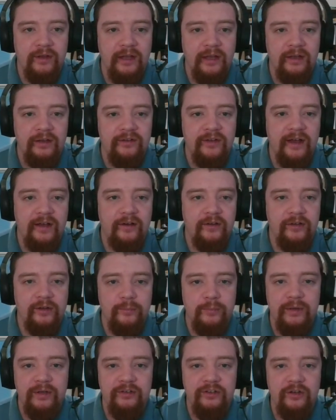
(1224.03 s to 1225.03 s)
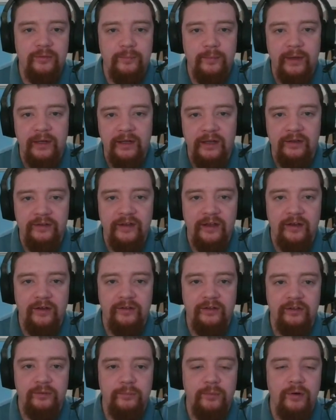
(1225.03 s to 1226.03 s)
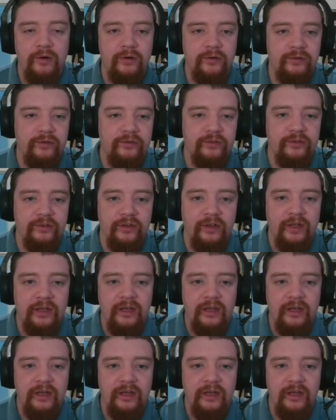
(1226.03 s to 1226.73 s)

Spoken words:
attack on the bishop and an attack on his pawns.